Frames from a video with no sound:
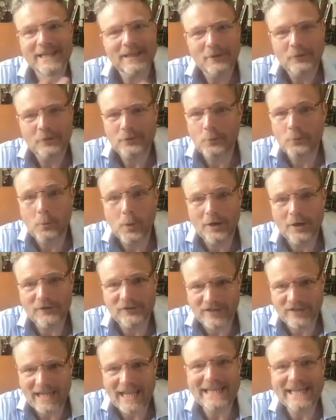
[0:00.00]
the words
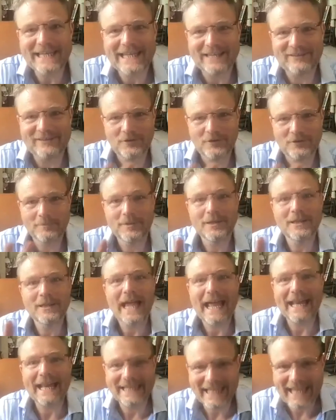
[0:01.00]
cakeism
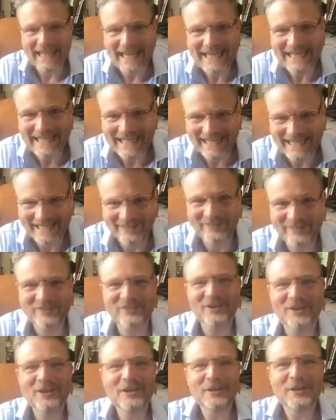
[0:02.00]
and cakeist
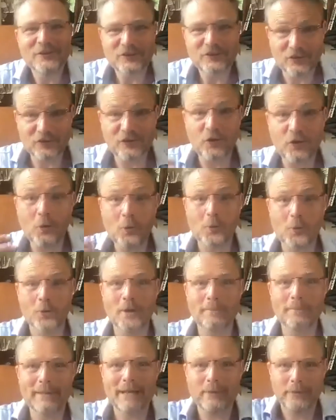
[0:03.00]
to talk
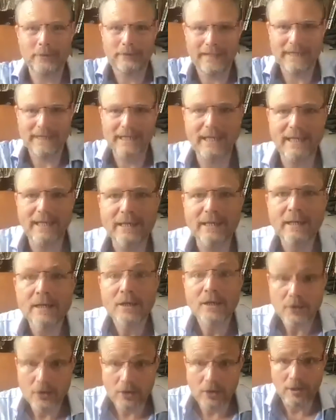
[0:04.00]
about thinking, you
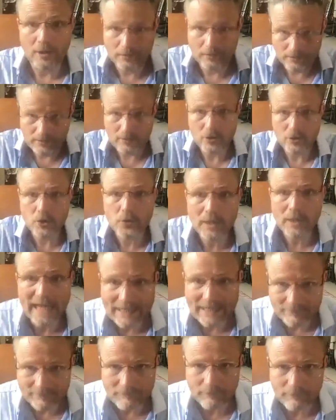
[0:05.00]
know, you can have
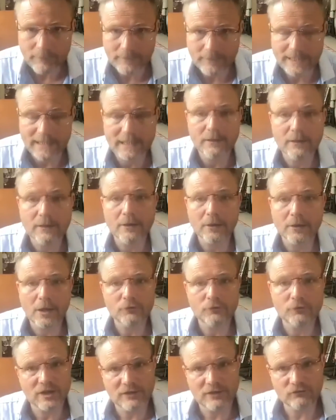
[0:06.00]
everything in a
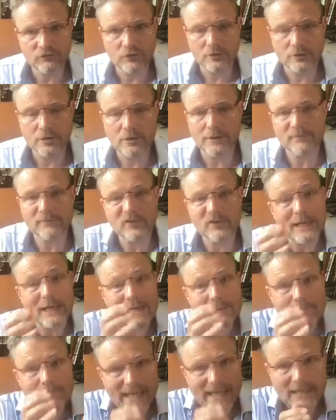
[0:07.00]
negotiation on Europe. So he
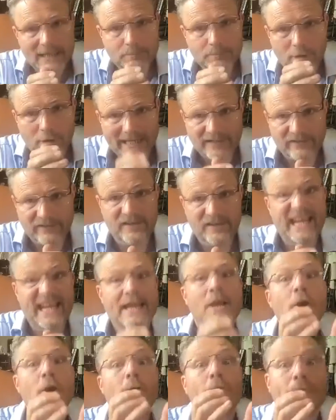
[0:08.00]
made Brexit
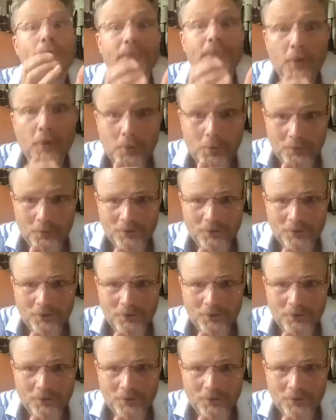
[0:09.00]
food.